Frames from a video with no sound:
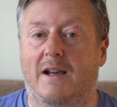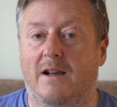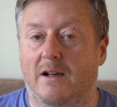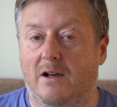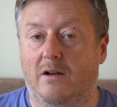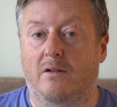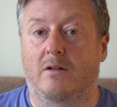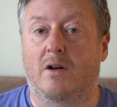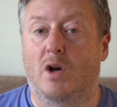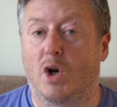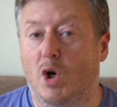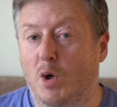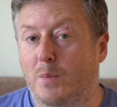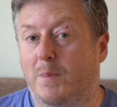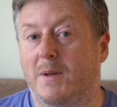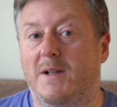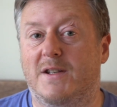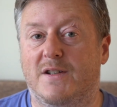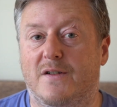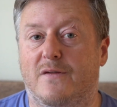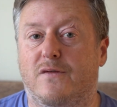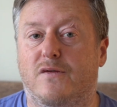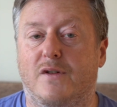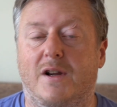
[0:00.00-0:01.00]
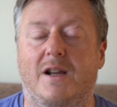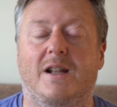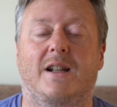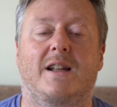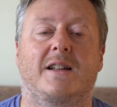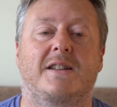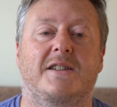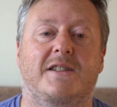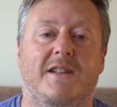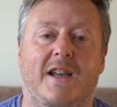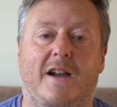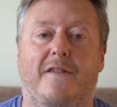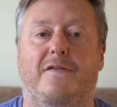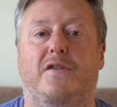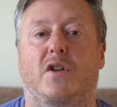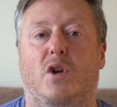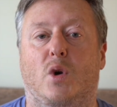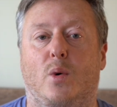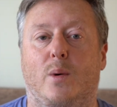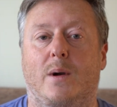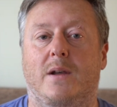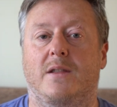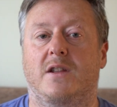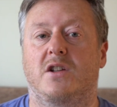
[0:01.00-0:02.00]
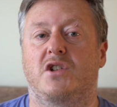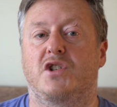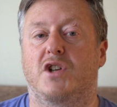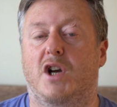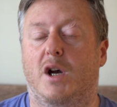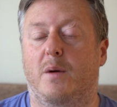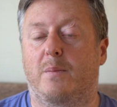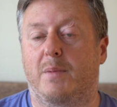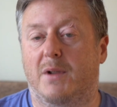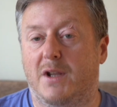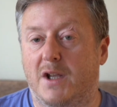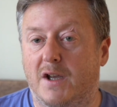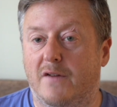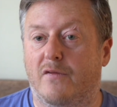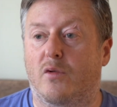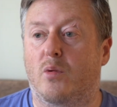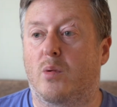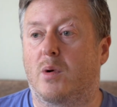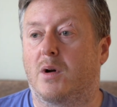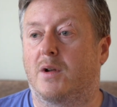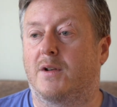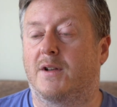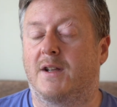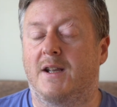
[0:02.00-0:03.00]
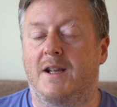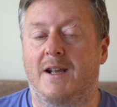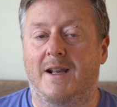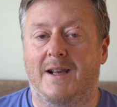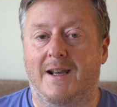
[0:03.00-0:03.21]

hoping to freelance after quitting the job, and the other one